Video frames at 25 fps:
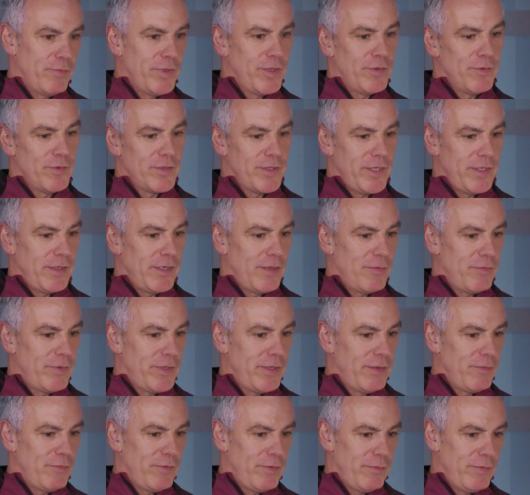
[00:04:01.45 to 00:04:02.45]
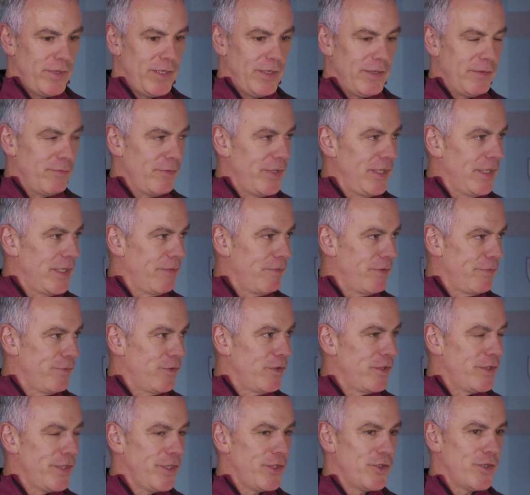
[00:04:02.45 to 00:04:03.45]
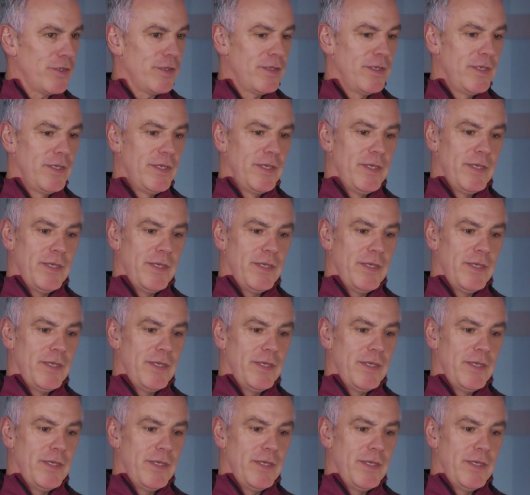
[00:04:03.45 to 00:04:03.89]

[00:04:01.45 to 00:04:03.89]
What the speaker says: But we don't see it that way. We'll give it full attention.